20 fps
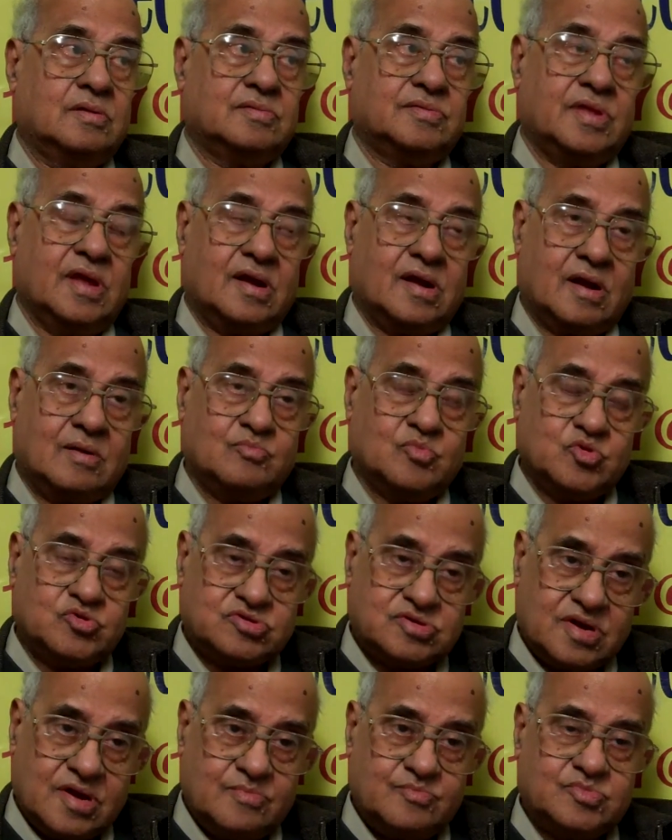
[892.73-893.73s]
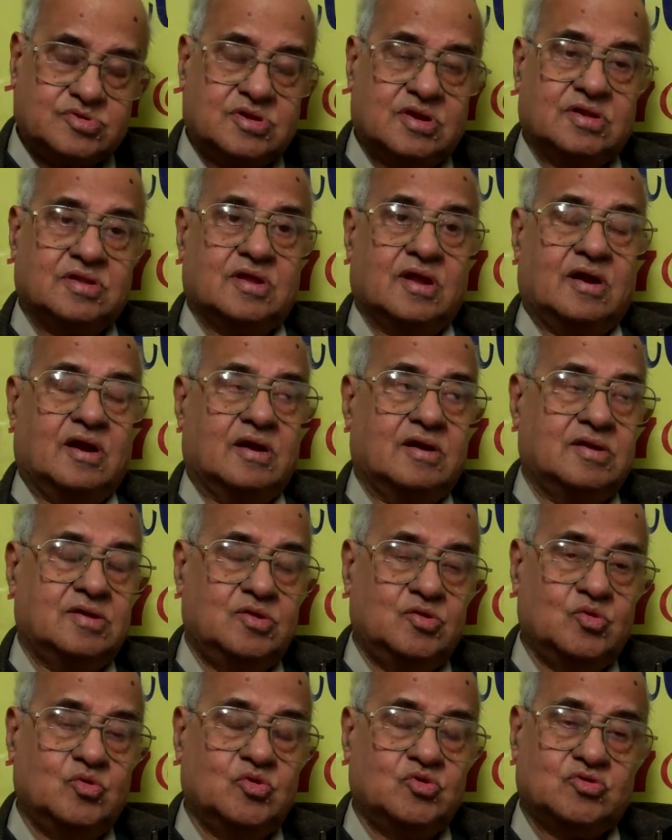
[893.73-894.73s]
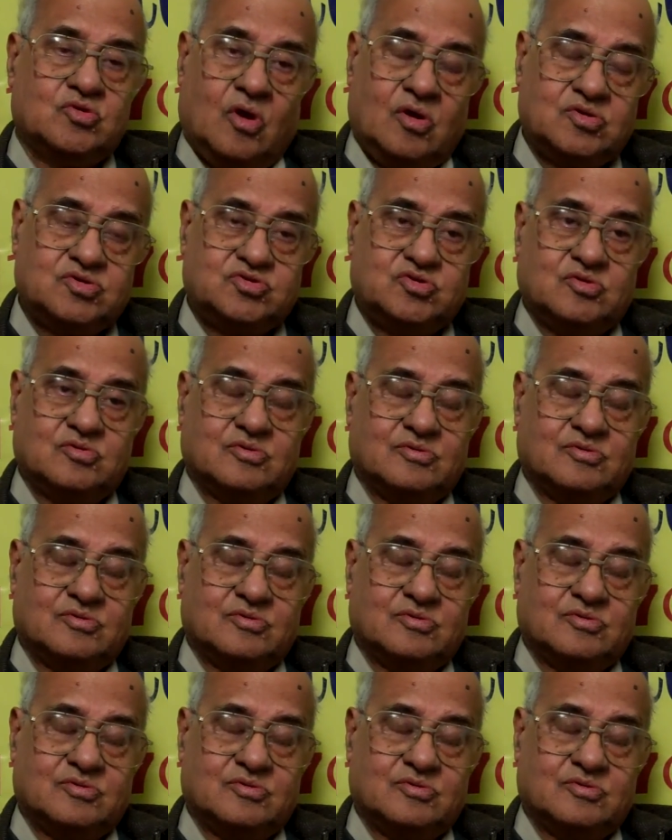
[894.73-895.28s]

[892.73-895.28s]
There are Muslims and there are Hindus also.